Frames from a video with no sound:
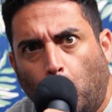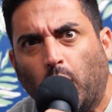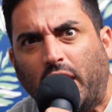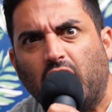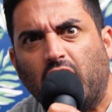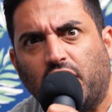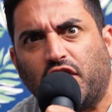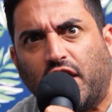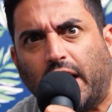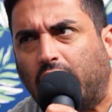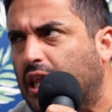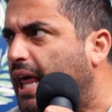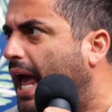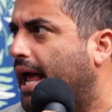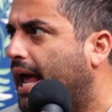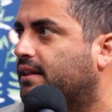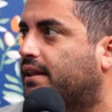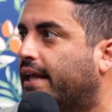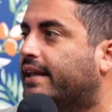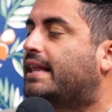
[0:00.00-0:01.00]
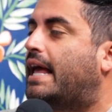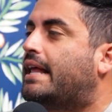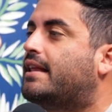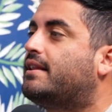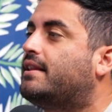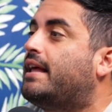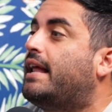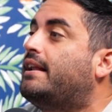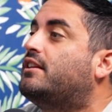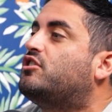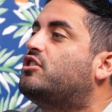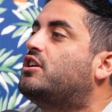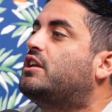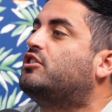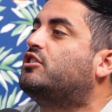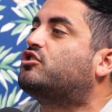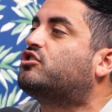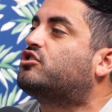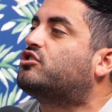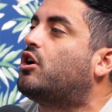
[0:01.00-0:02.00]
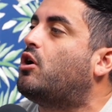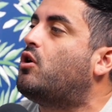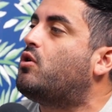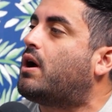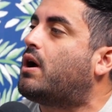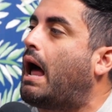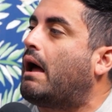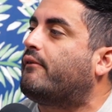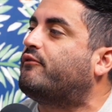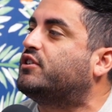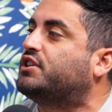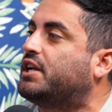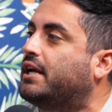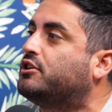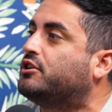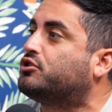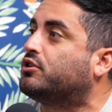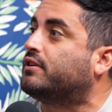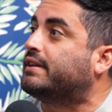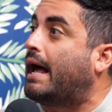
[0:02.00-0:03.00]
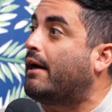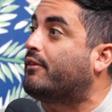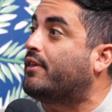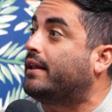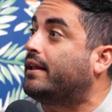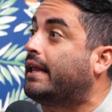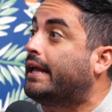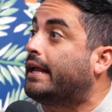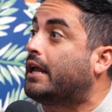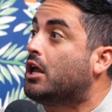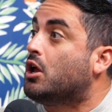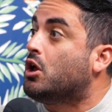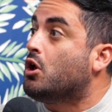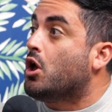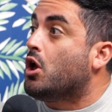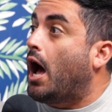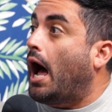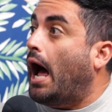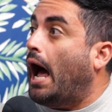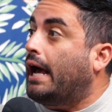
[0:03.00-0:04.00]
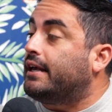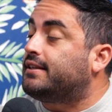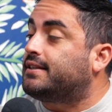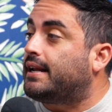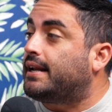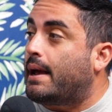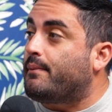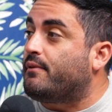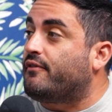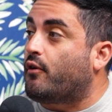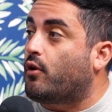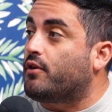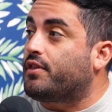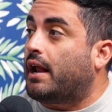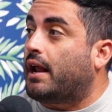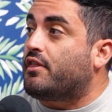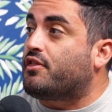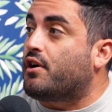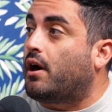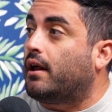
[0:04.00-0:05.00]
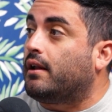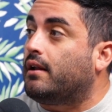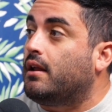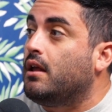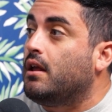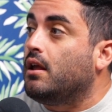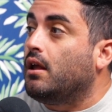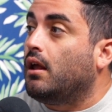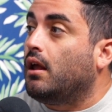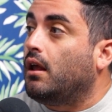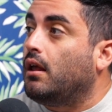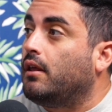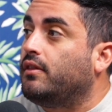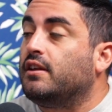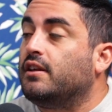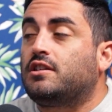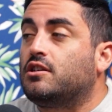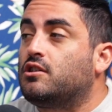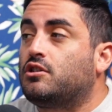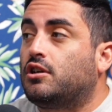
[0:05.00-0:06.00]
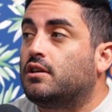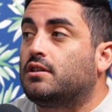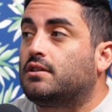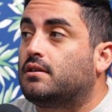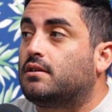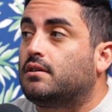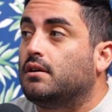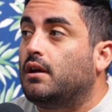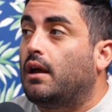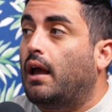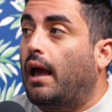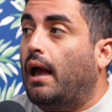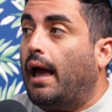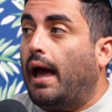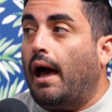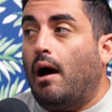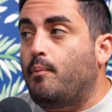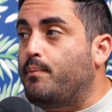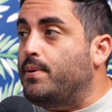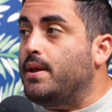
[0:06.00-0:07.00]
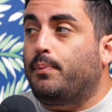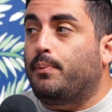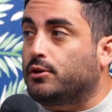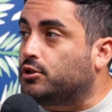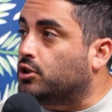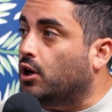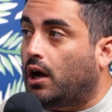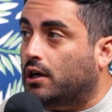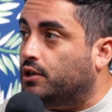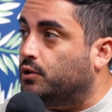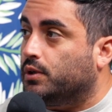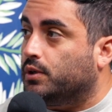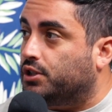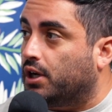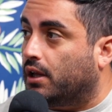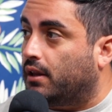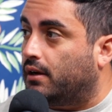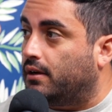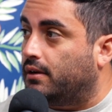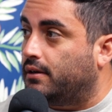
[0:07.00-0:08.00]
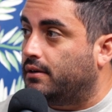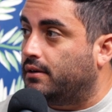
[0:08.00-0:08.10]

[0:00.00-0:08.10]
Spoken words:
What do you think of that? Like that, it is so confrontational now that like I said Happy 4th and I thought this is just how people talk to each other.